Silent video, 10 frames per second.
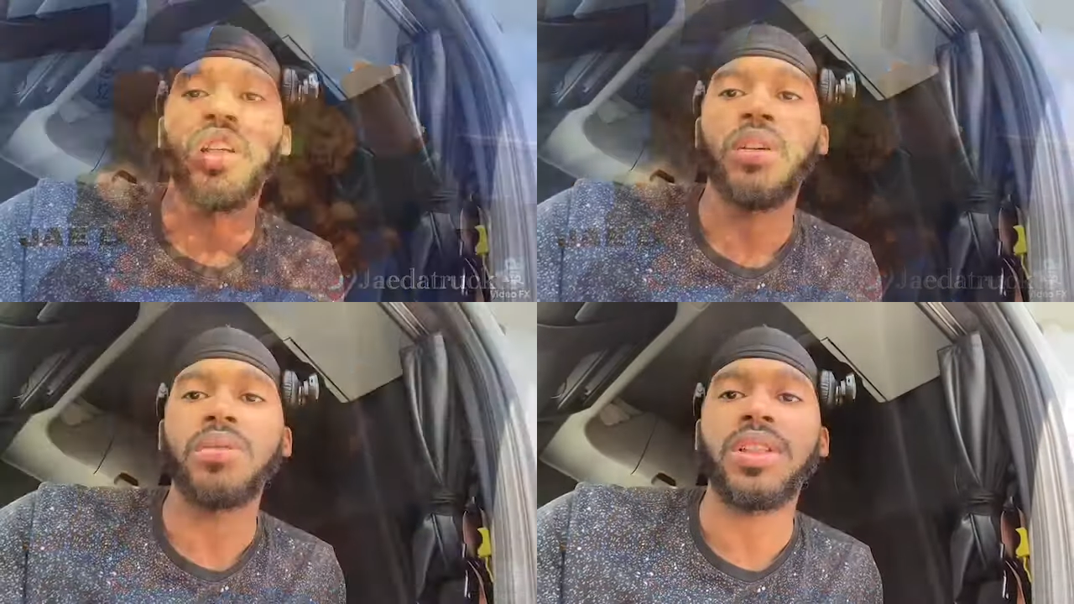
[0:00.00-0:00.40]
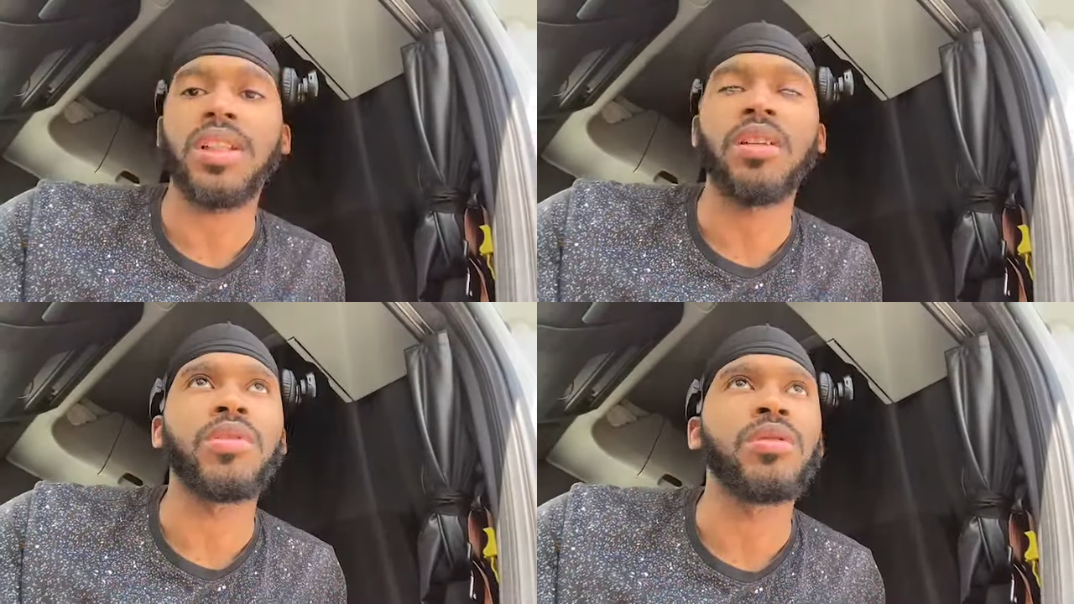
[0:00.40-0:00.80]
What's
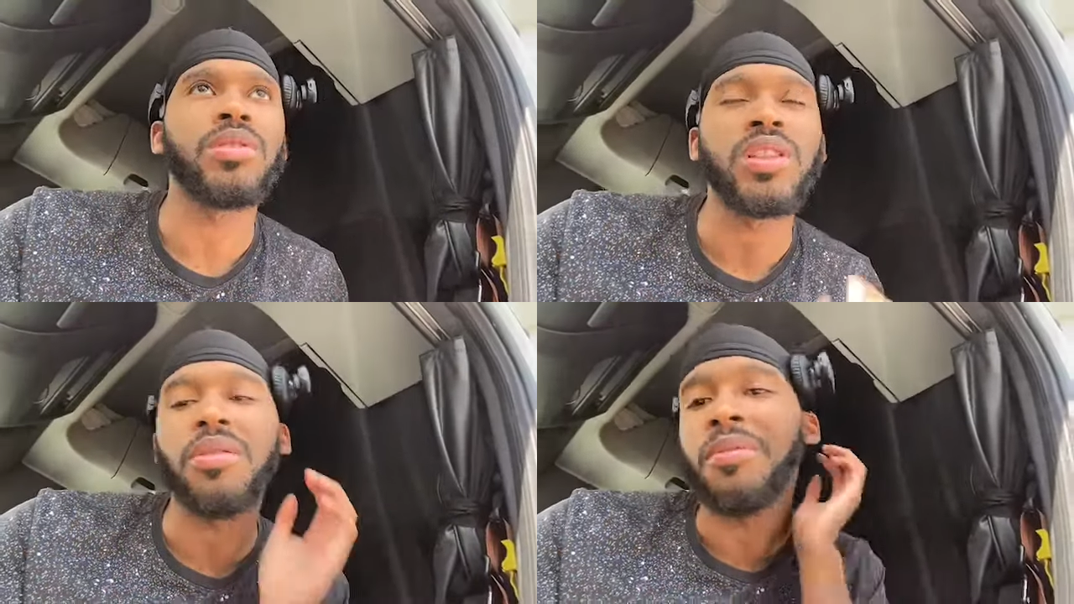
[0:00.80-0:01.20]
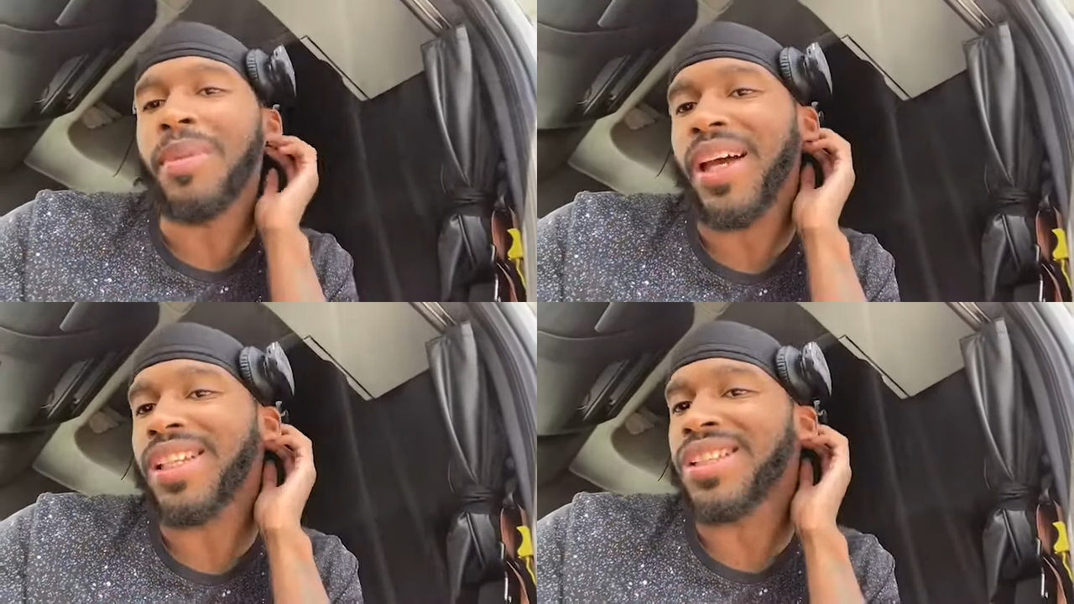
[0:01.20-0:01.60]
up, YouTube,
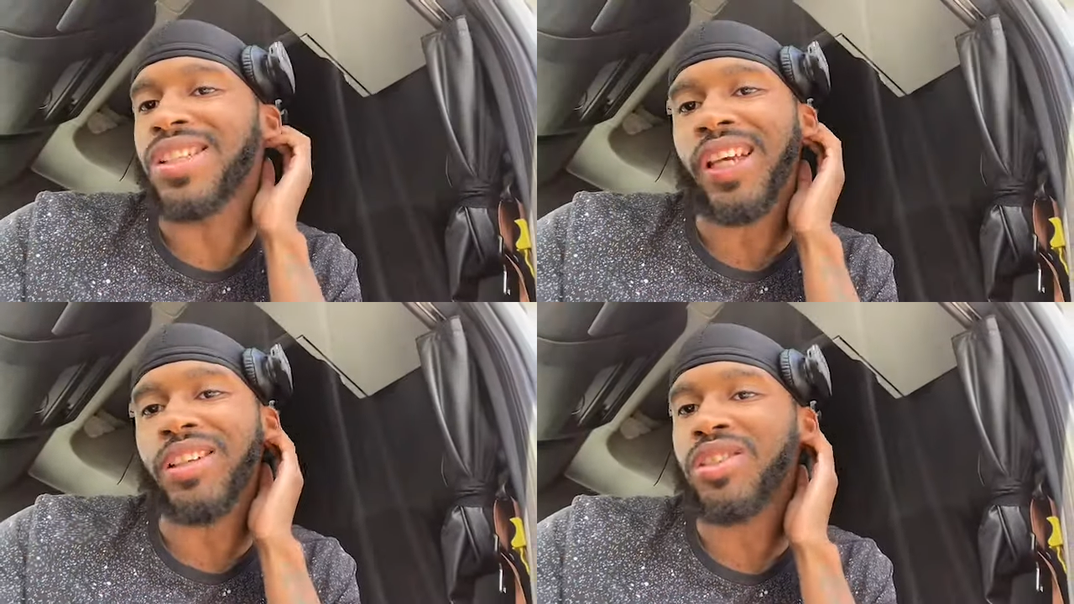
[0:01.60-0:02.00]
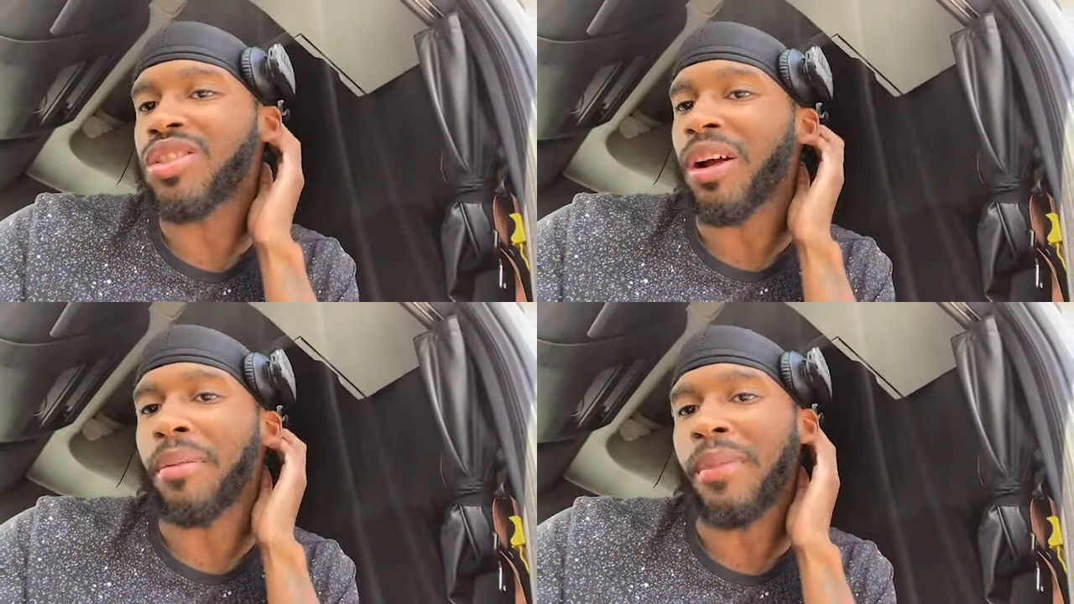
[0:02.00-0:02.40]
man? It's Jay the
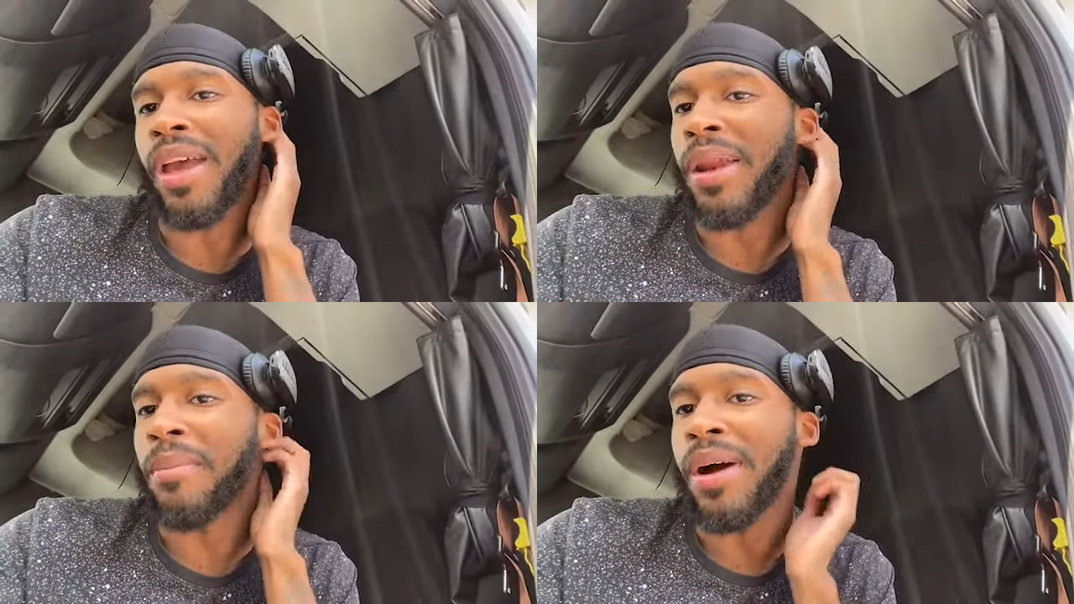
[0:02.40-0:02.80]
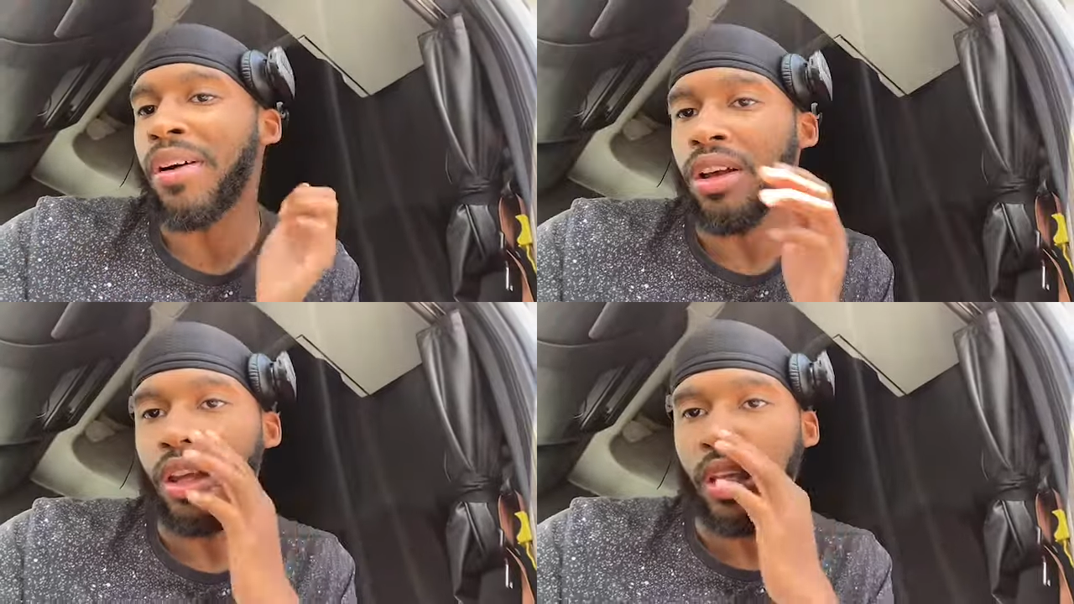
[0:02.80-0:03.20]
Trucker, man. I'm
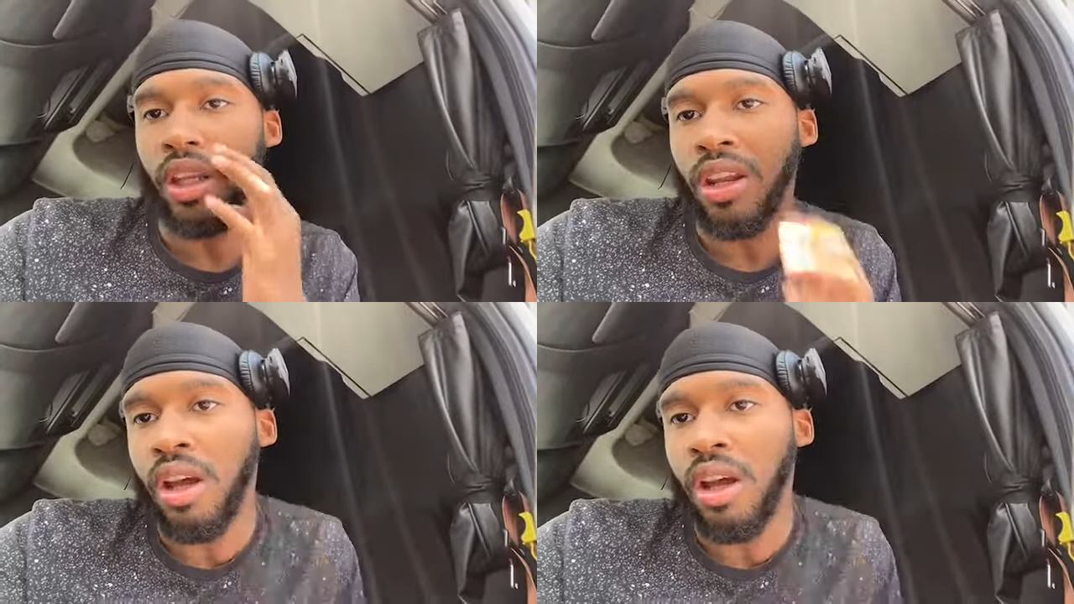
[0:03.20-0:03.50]
out here in